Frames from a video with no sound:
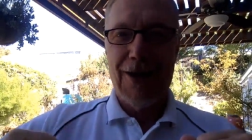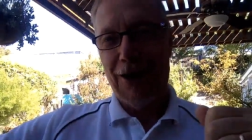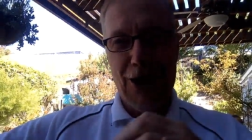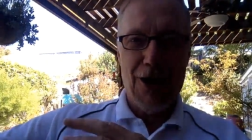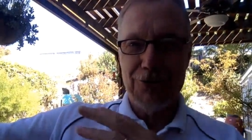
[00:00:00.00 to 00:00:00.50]

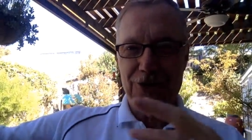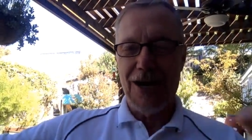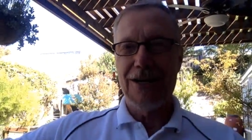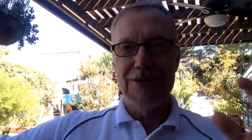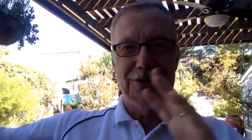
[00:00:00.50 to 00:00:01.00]
and get
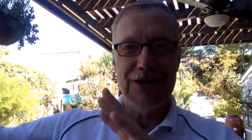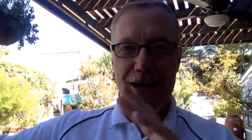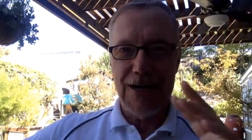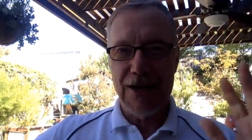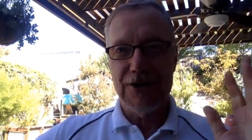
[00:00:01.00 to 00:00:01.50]
outside and
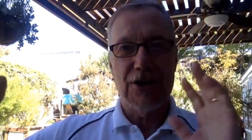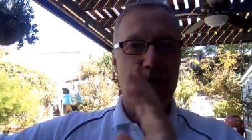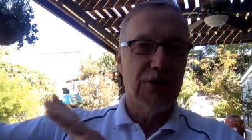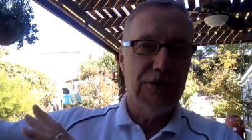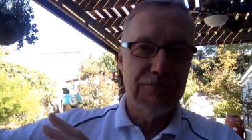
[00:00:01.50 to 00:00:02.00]
stand out there
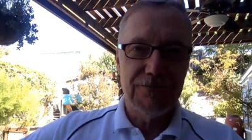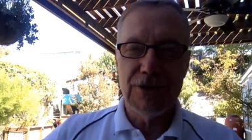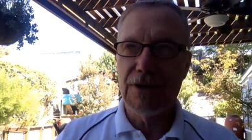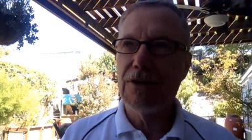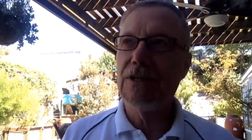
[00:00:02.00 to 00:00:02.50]
a good,
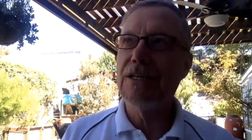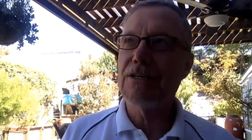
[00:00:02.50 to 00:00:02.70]
you know, good